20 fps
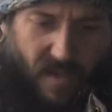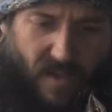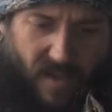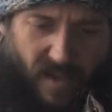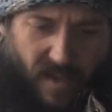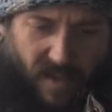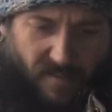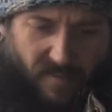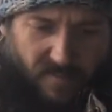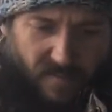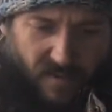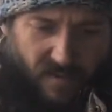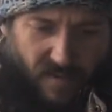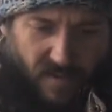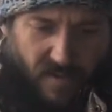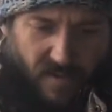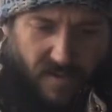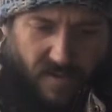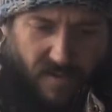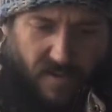have
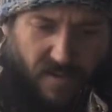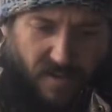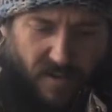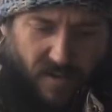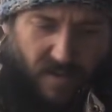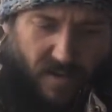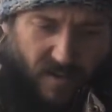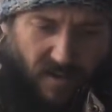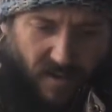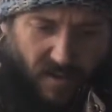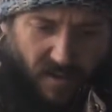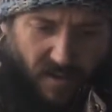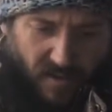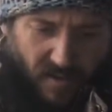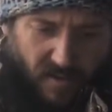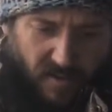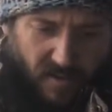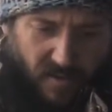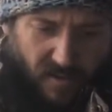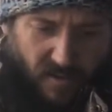
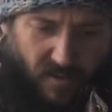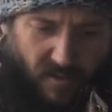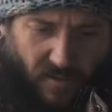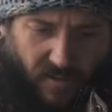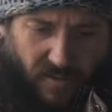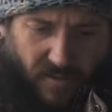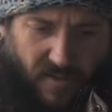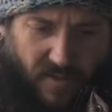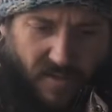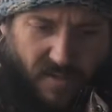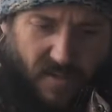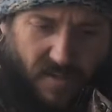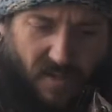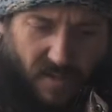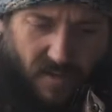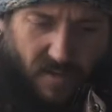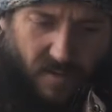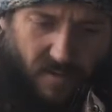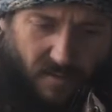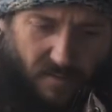a good go at things.
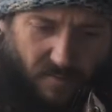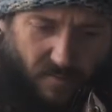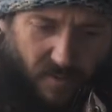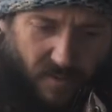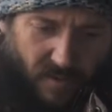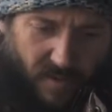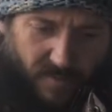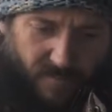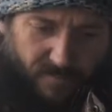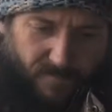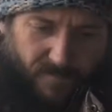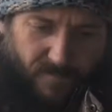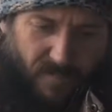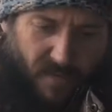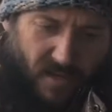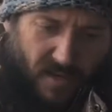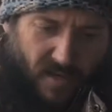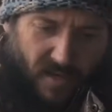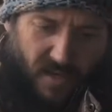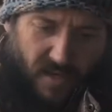But
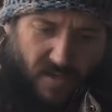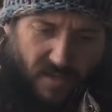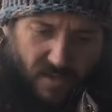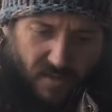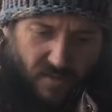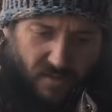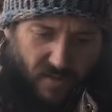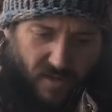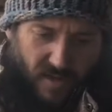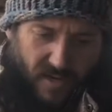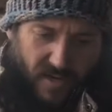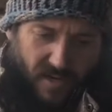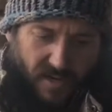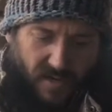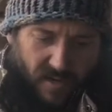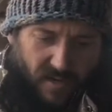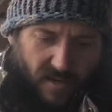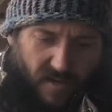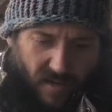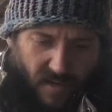you need to try.
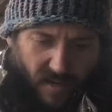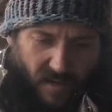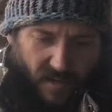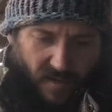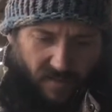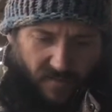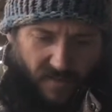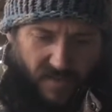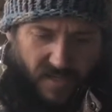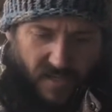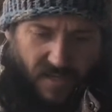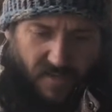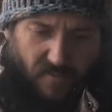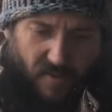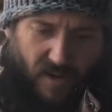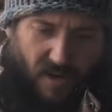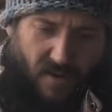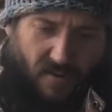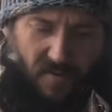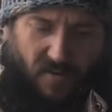If you sit
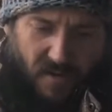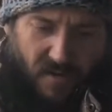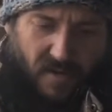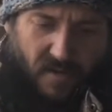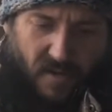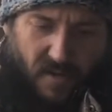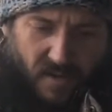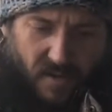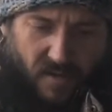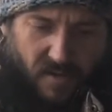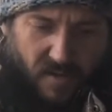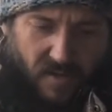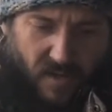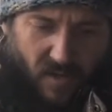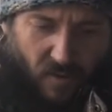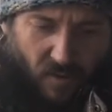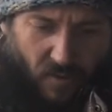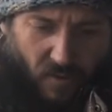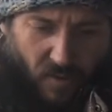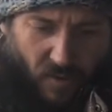around and say,
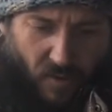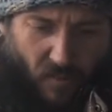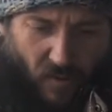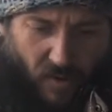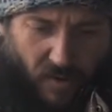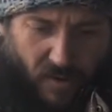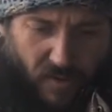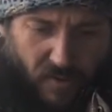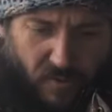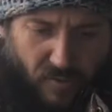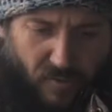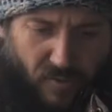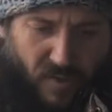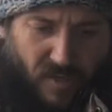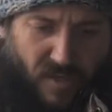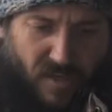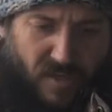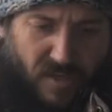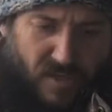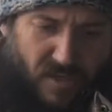oh, I want to do
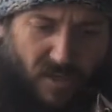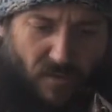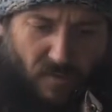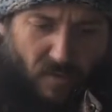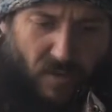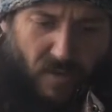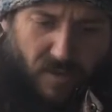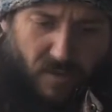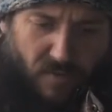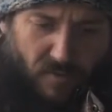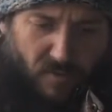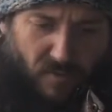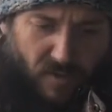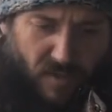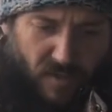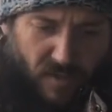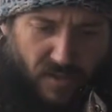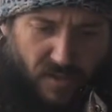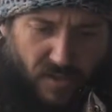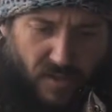
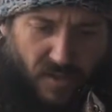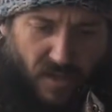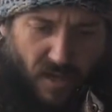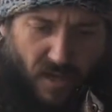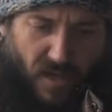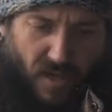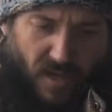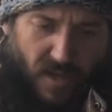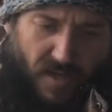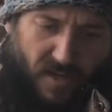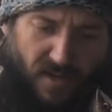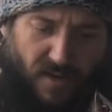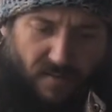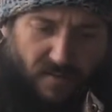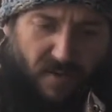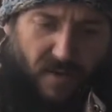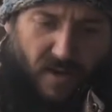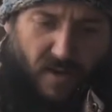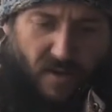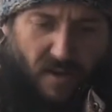this, and never
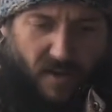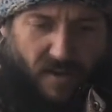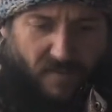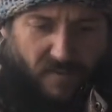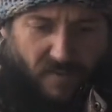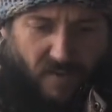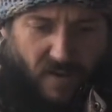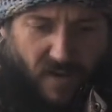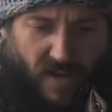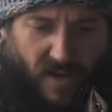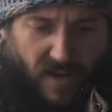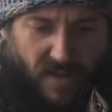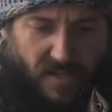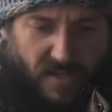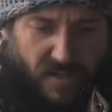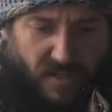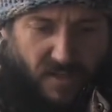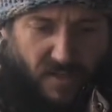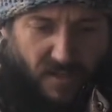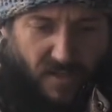get off your
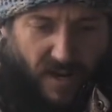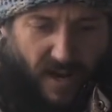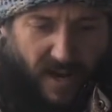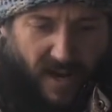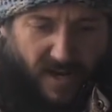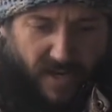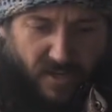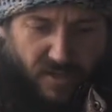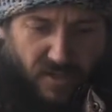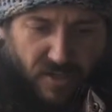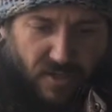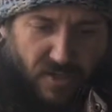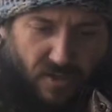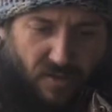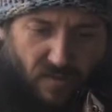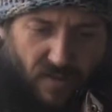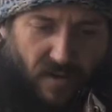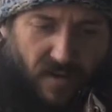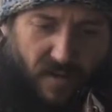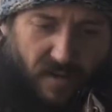ass and actually
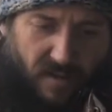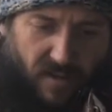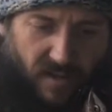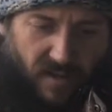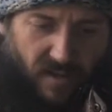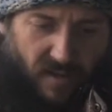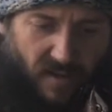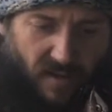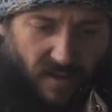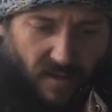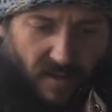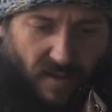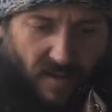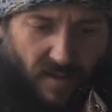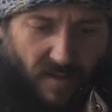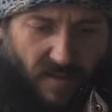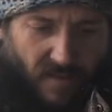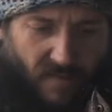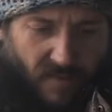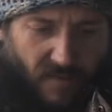do anything,
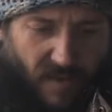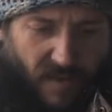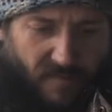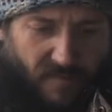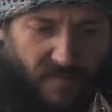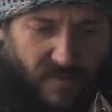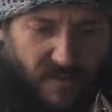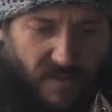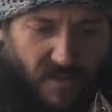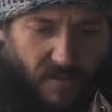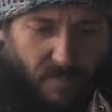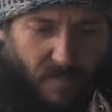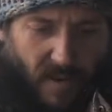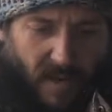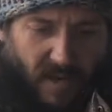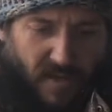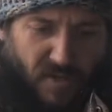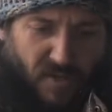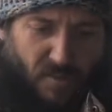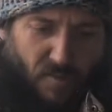life is going to
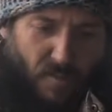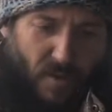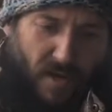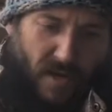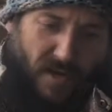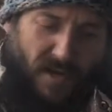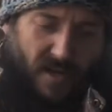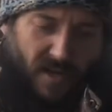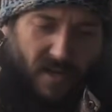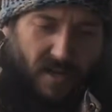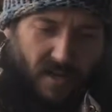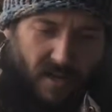pass you by.